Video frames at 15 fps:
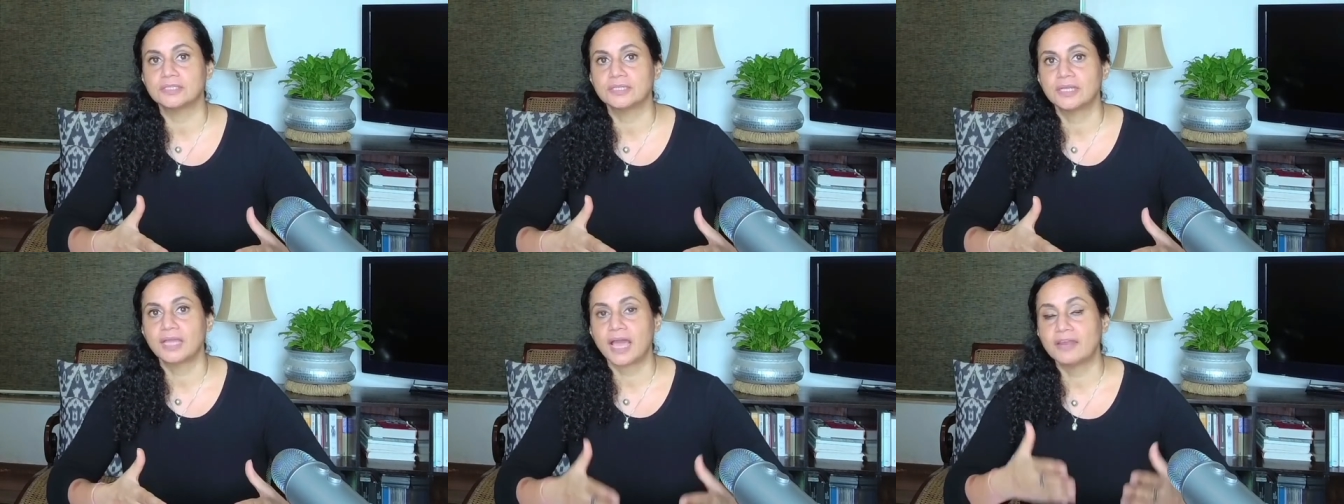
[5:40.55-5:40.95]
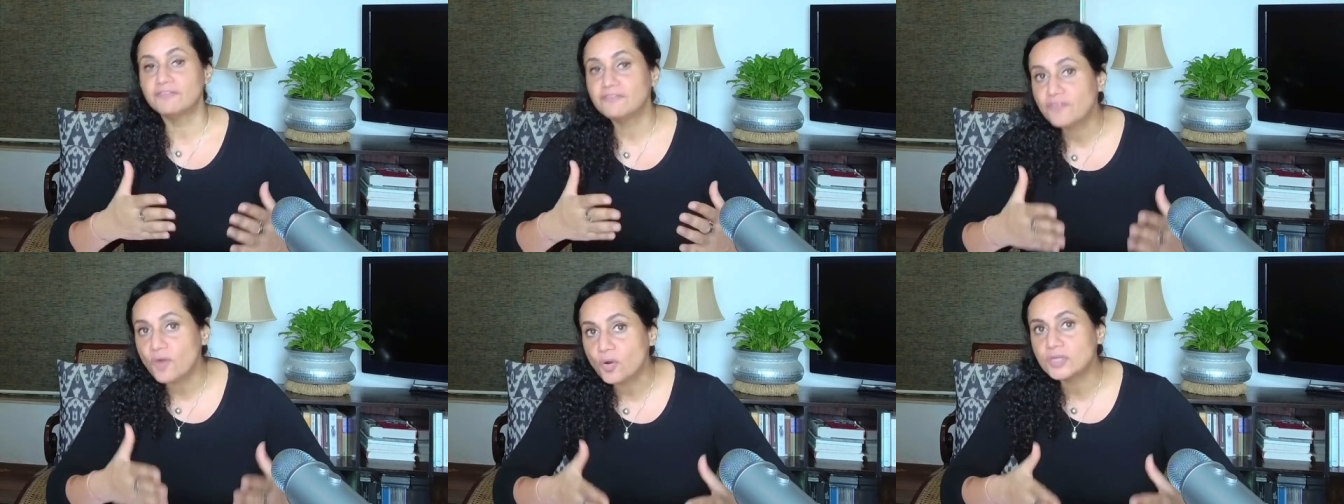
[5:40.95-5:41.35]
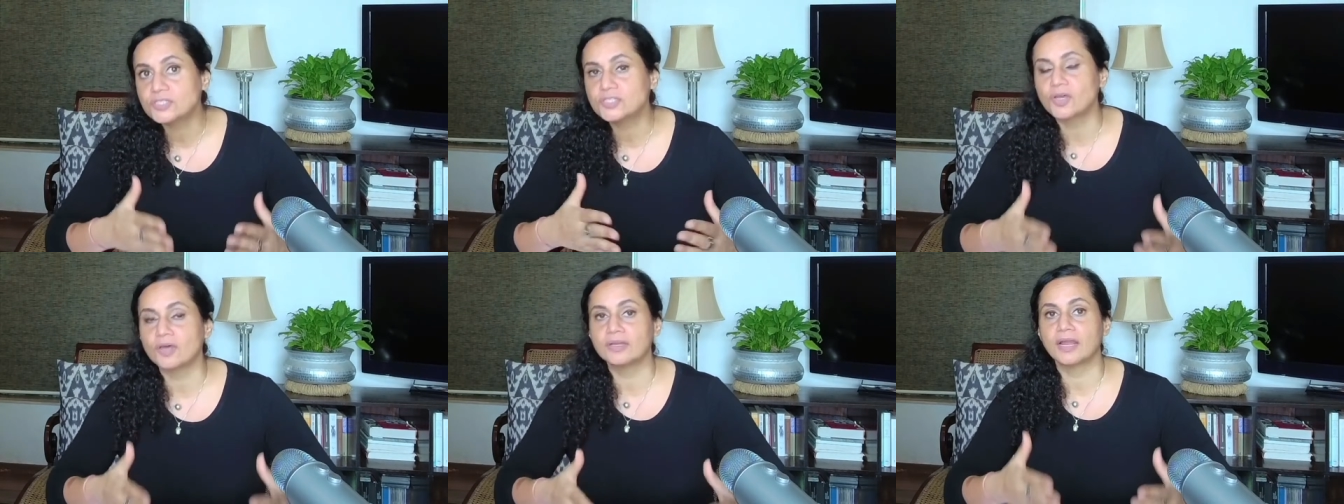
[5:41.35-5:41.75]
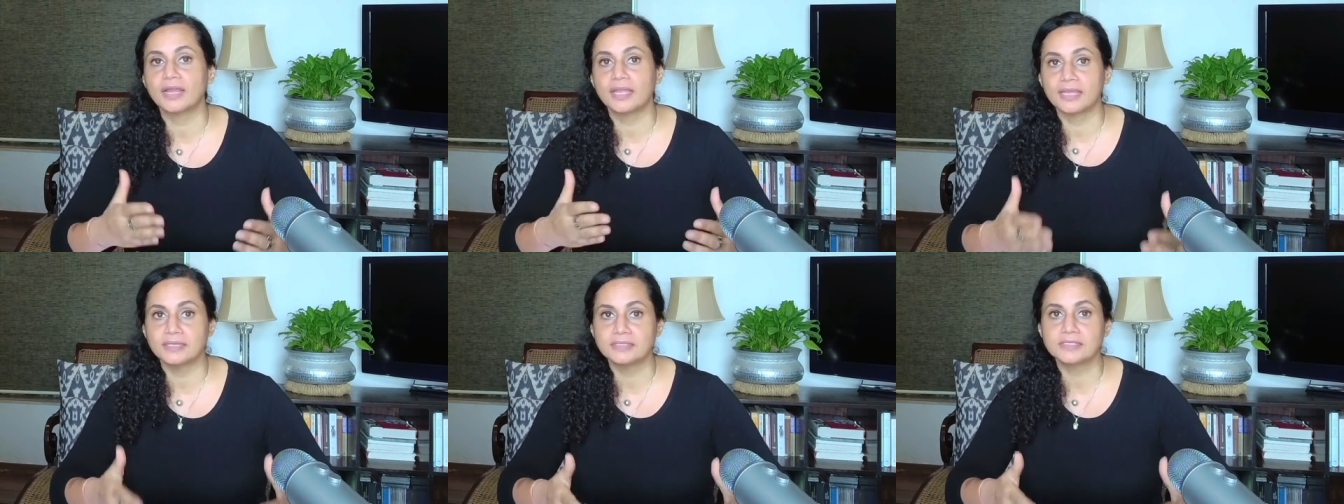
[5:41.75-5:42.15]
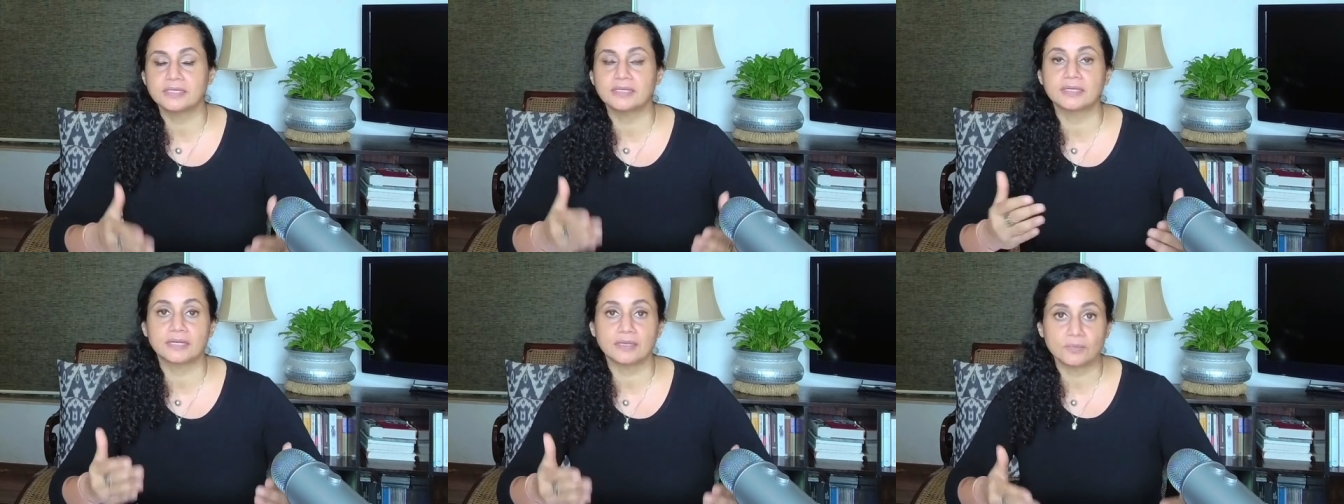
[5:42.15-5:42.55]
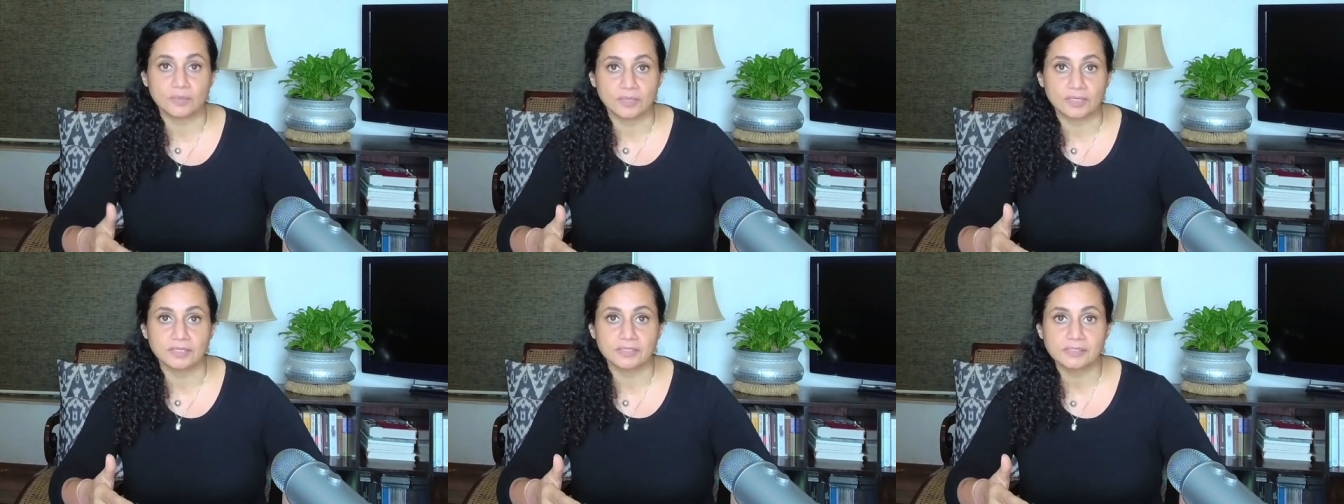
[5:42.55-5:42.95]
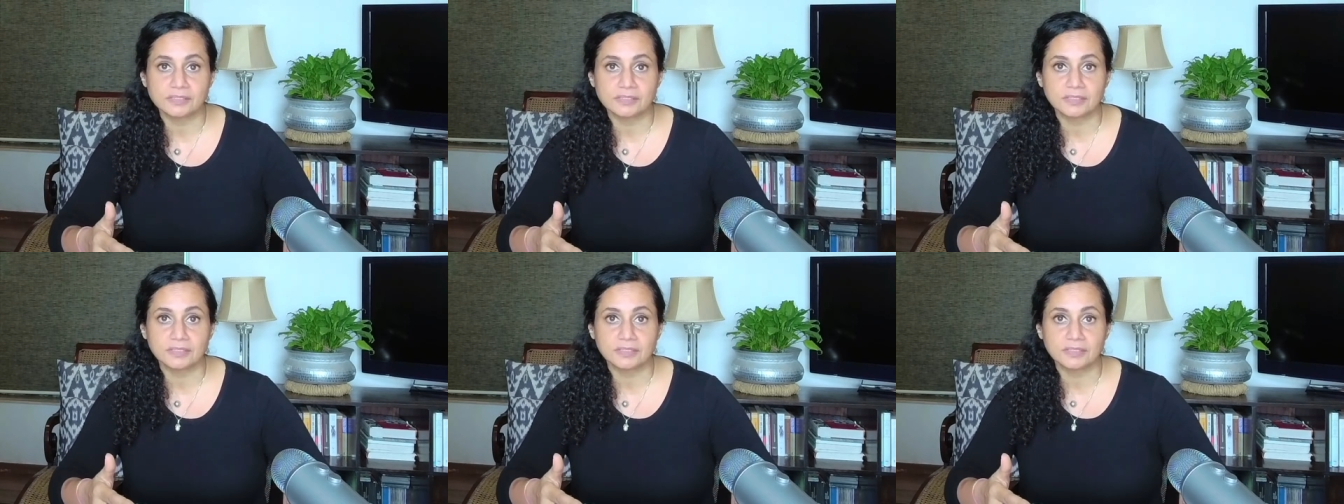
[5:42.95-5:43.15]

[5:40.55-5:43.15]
and focus on our internal world,